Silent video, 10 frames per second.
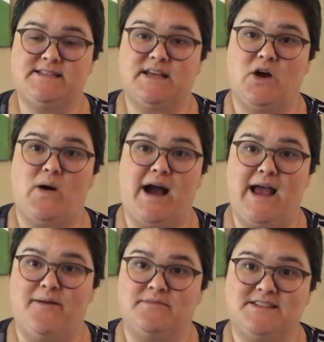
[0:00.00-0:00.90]
So
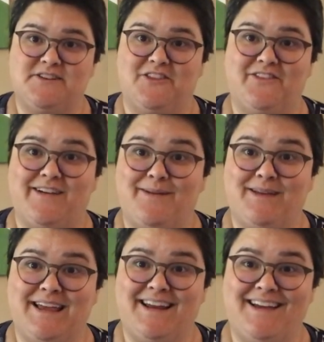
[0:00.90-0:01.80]
I'm still at the very
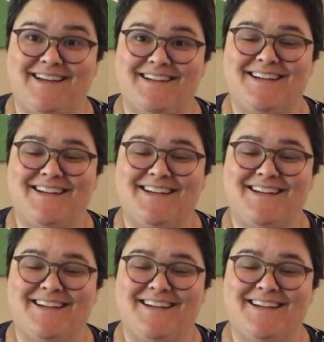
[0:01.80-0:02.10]
beginning,